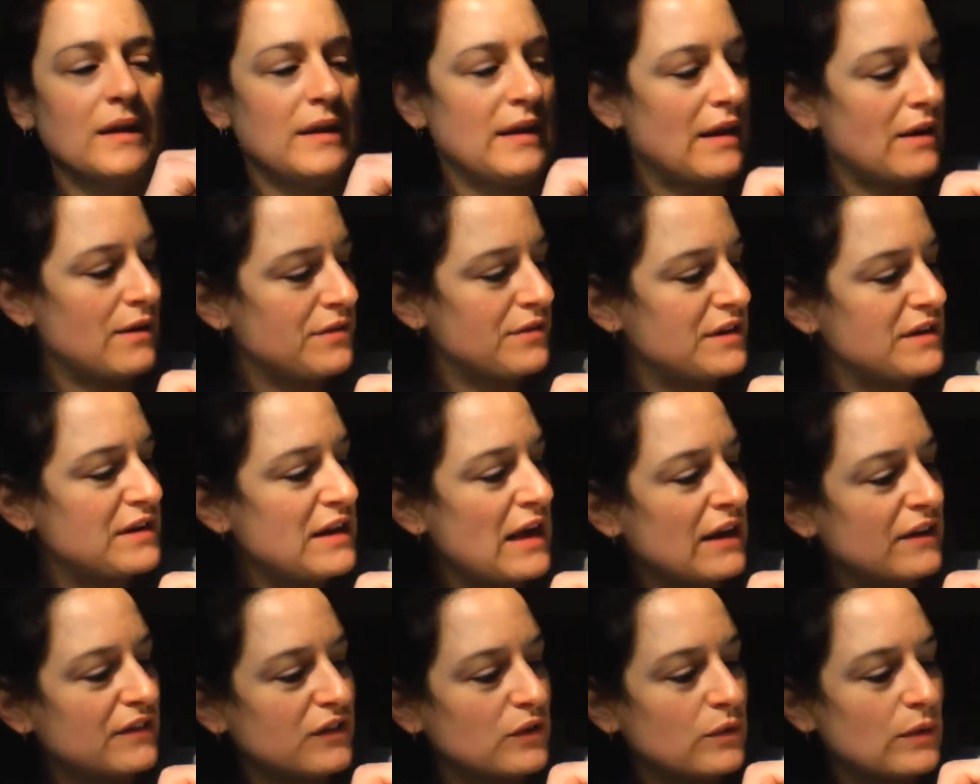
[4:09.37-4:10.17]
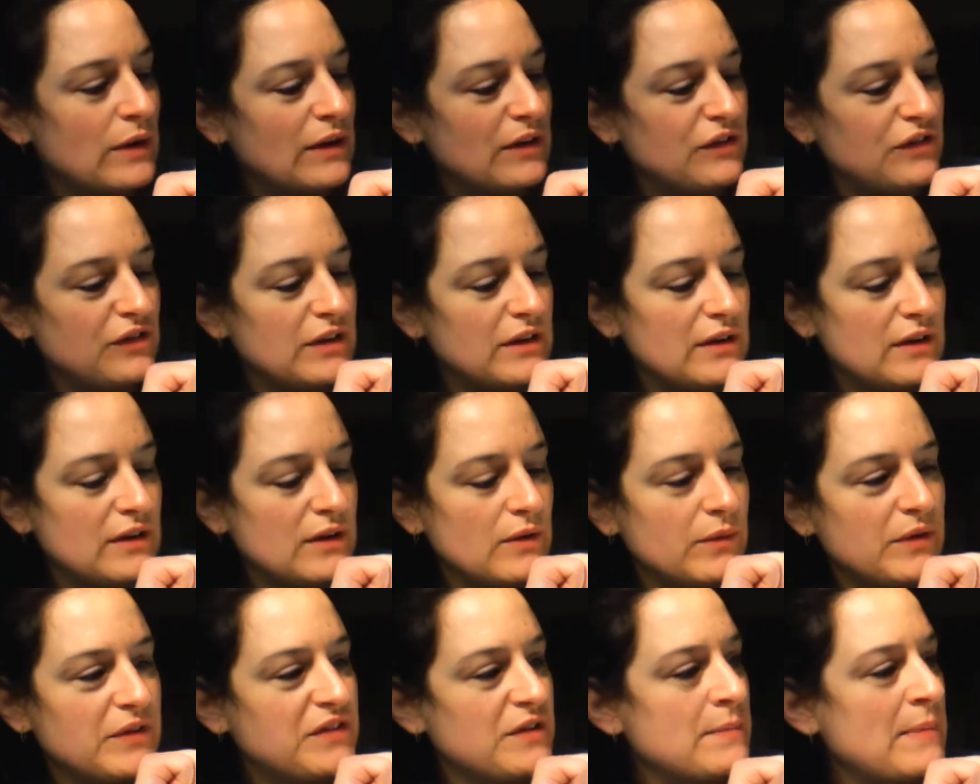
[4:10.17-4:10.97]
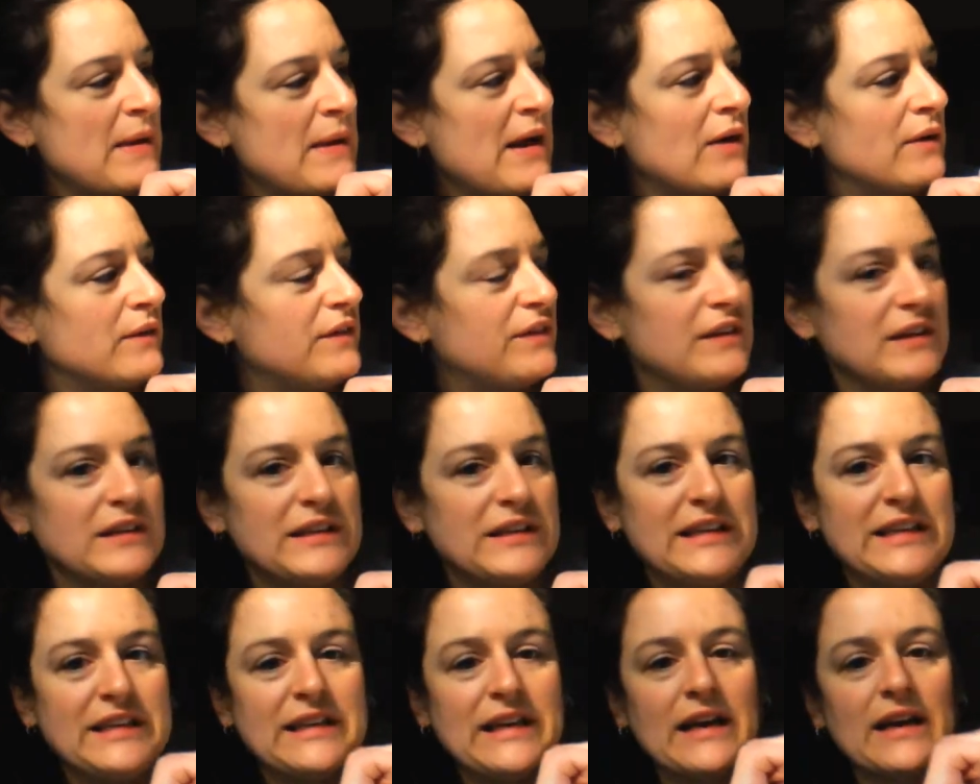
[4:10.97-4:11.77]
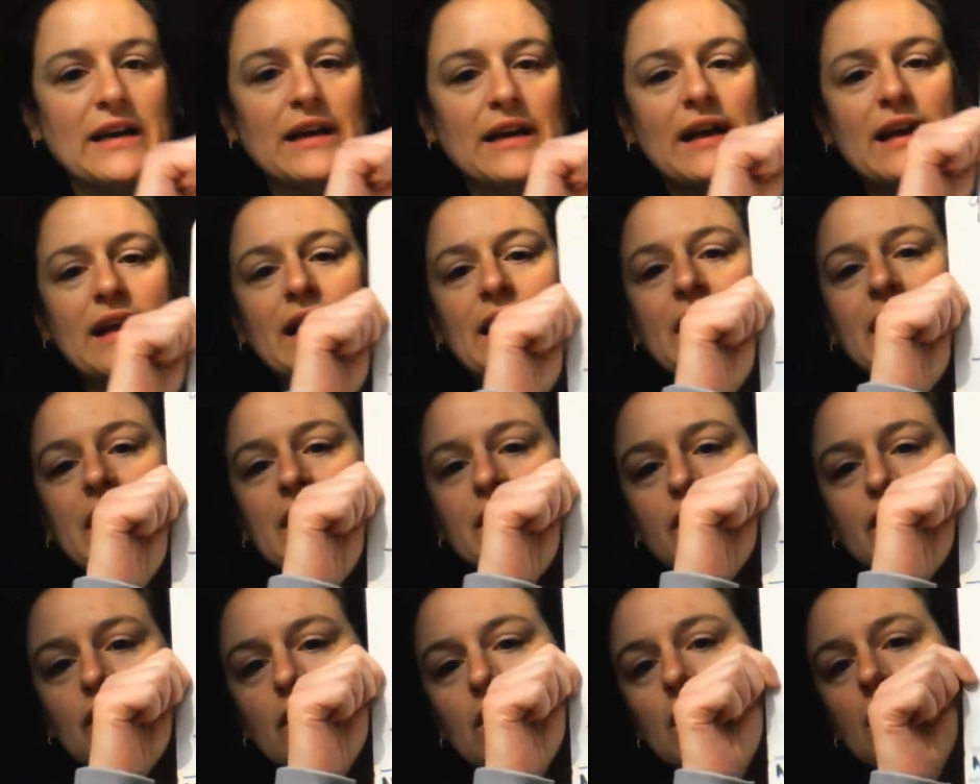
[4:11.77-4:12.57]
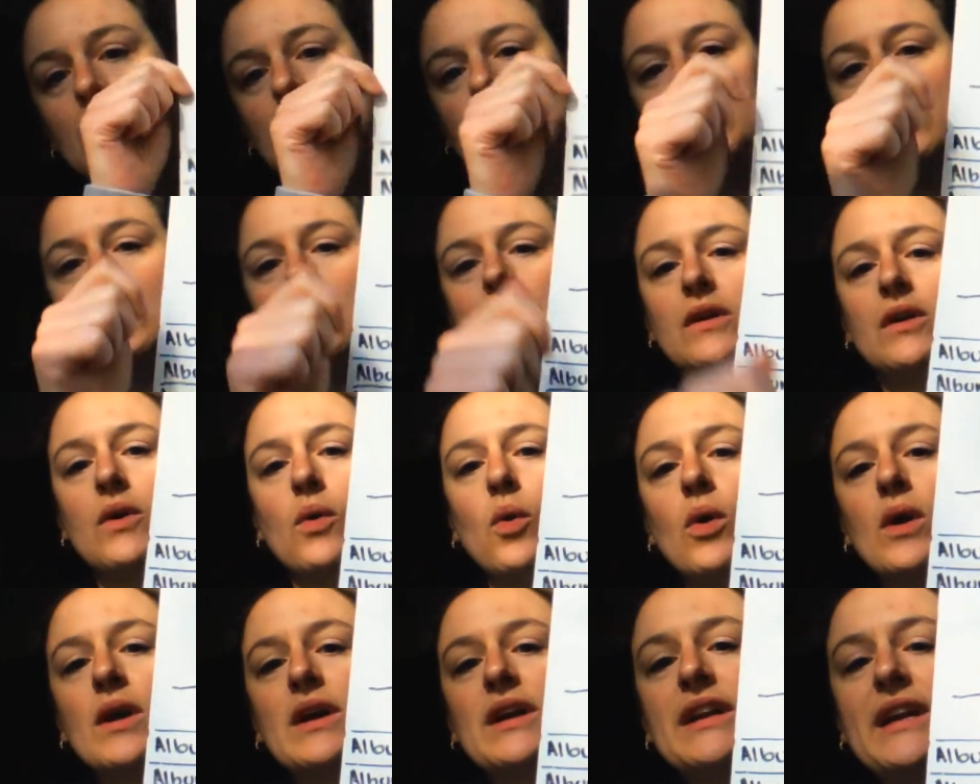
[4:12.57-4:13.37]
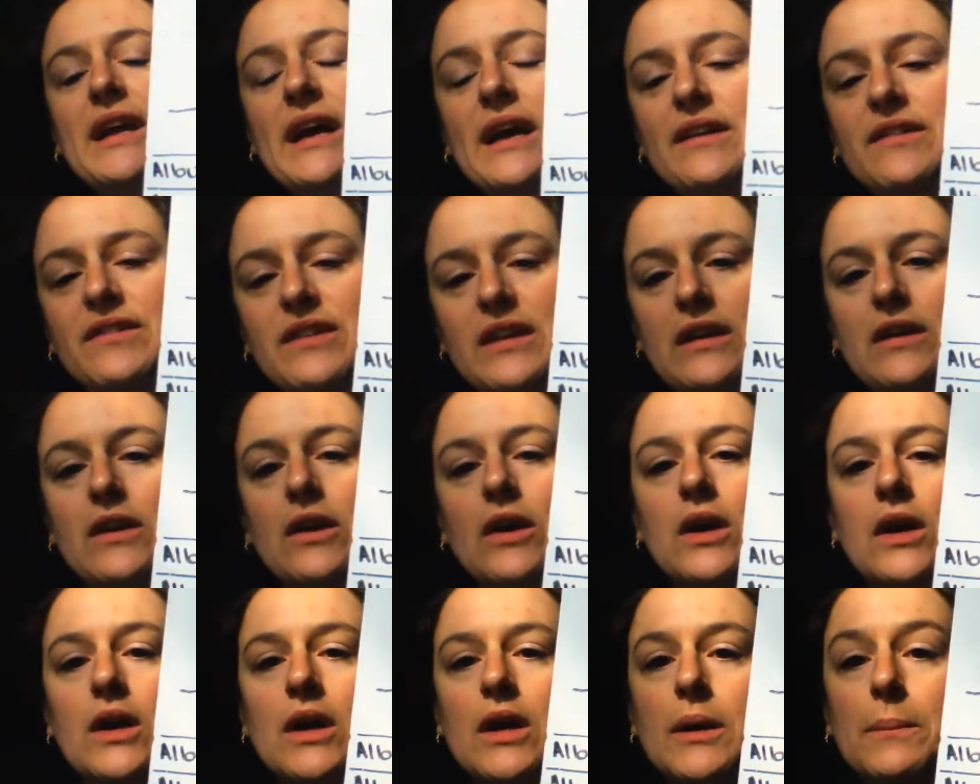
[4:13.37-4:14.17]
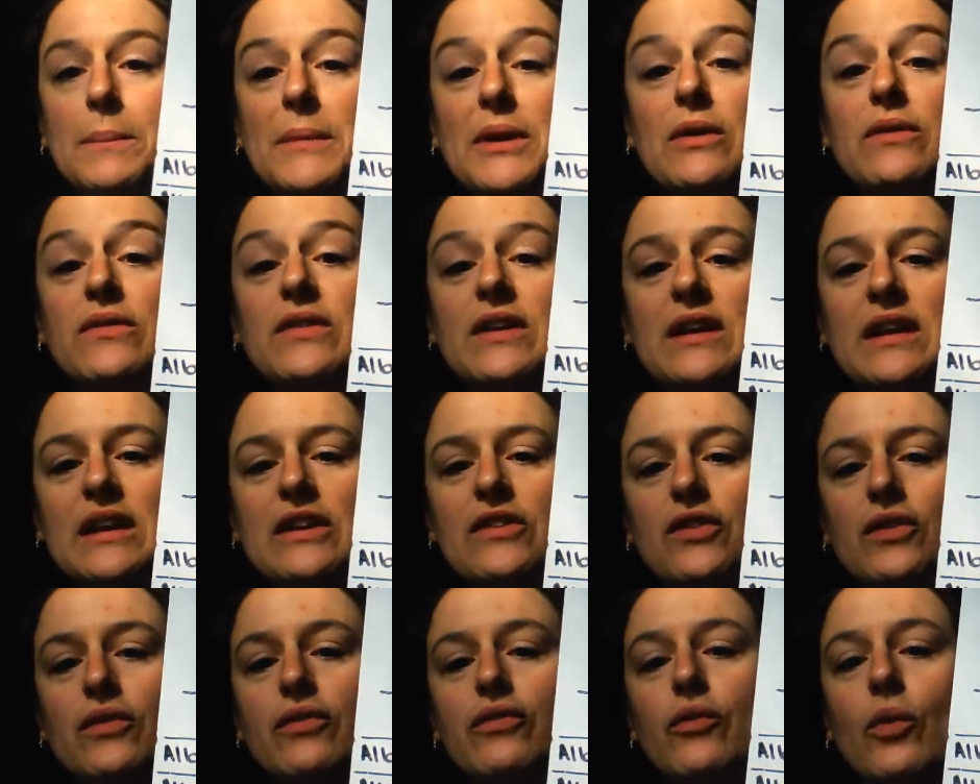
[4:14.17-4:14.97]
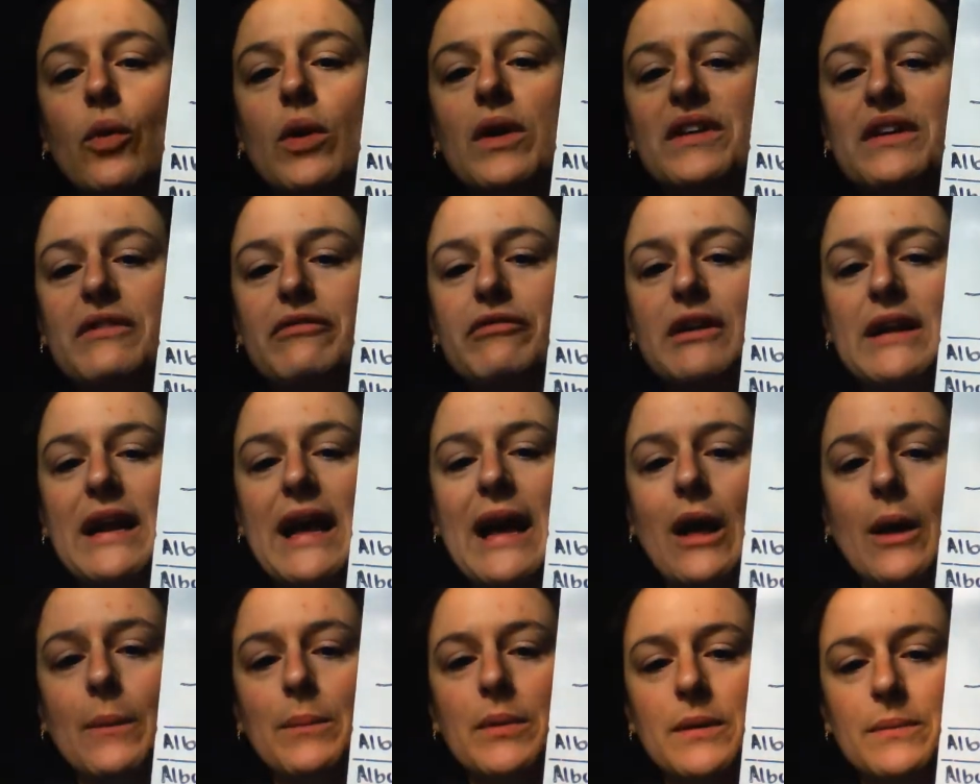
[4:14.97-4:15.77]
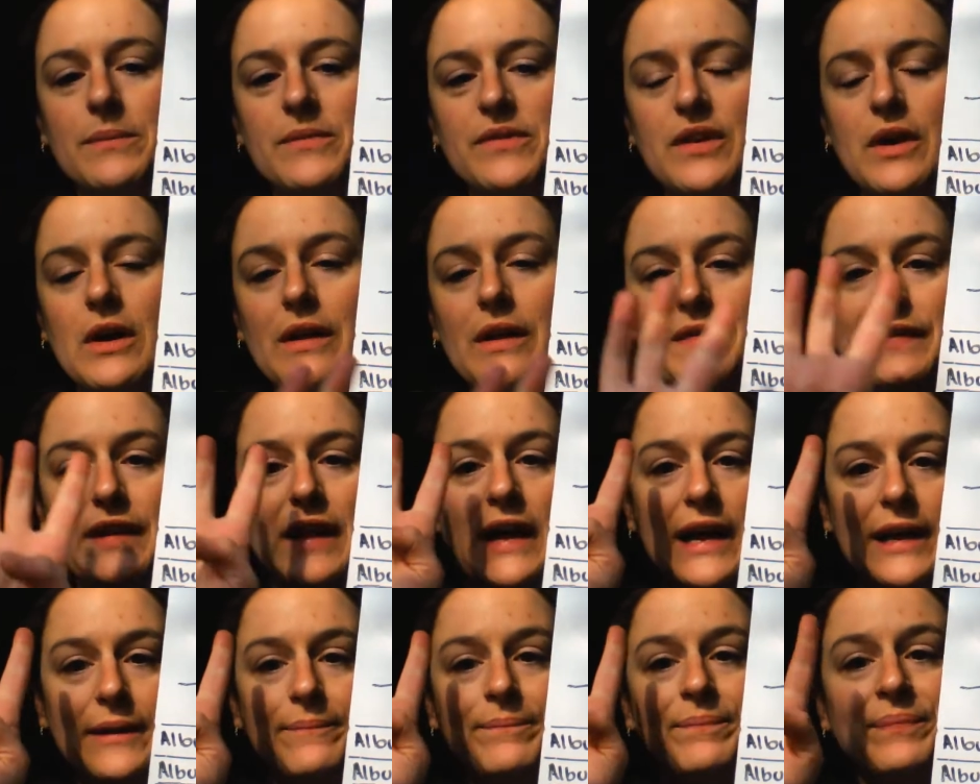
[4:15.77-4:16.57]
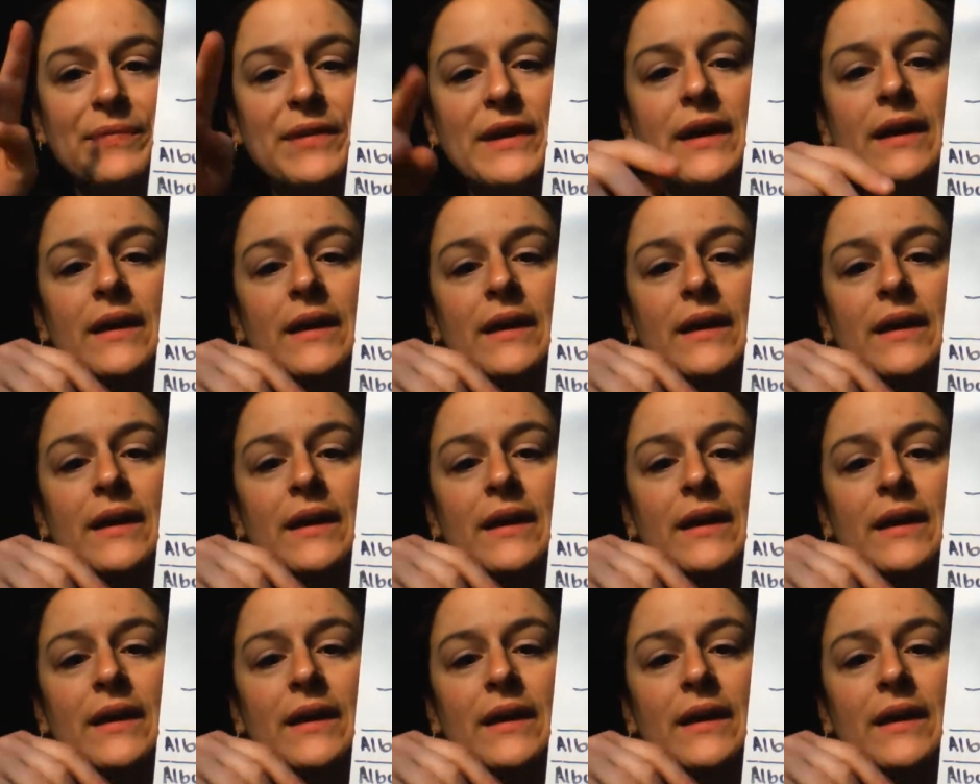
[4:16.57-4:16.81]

Now, the next question was about Selena and her organizing her music into 4 different albums online.